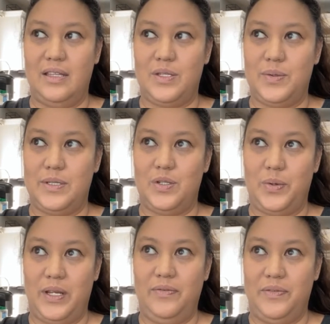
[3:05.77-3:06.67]
this was
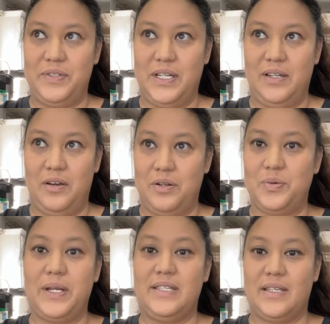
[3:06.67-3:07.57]

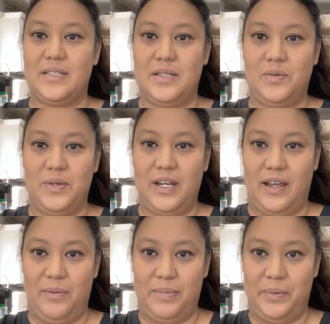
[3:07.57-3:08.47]
2016 when it
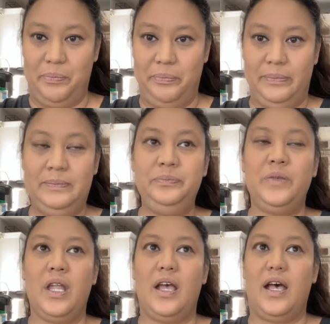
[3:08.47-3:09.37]
happened.
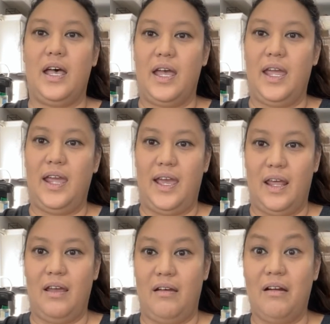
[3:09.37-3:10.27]
I
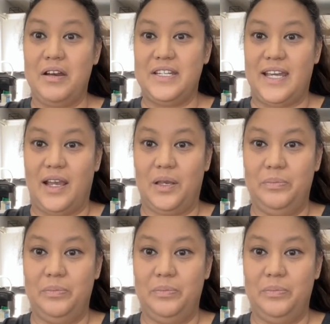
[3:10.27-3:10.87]
had a heart attack.